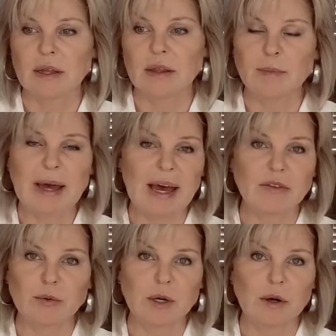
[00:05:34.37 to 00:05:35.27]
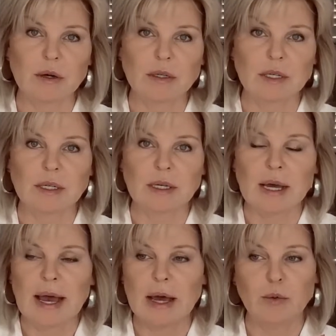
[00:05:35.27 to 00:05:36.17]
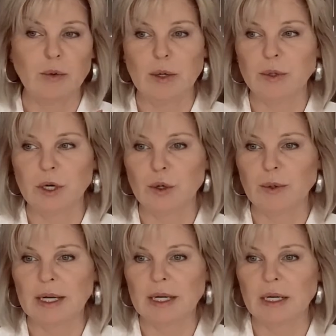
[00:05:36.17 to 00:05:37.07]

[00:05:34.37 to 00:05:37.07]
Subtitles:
the path we're on and where we're going.